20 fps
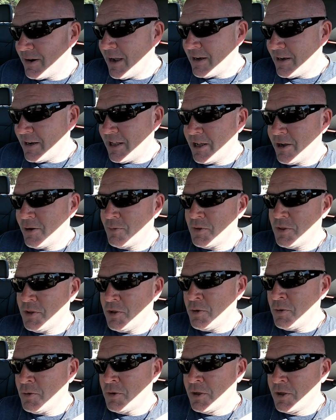right now with
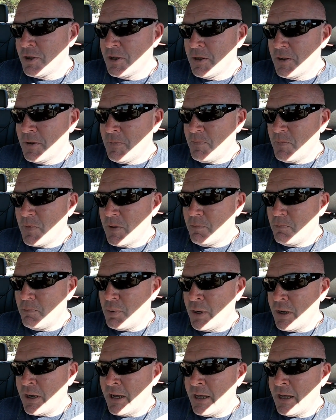you,
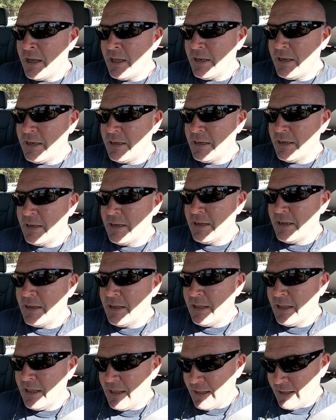but
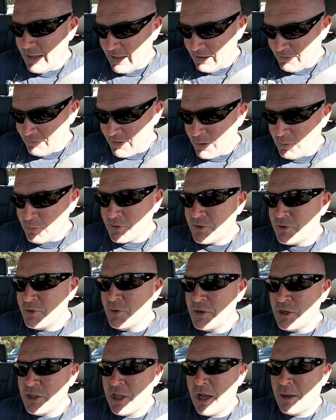if I was
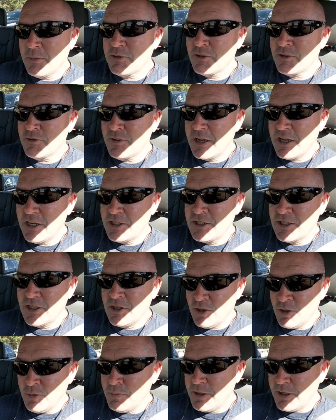doing an
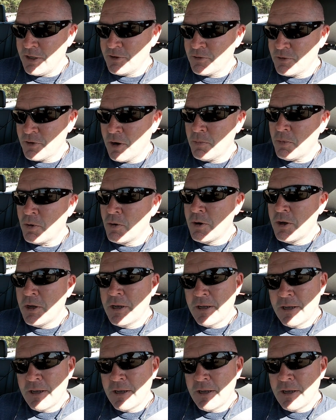observation, you'd be in trouble.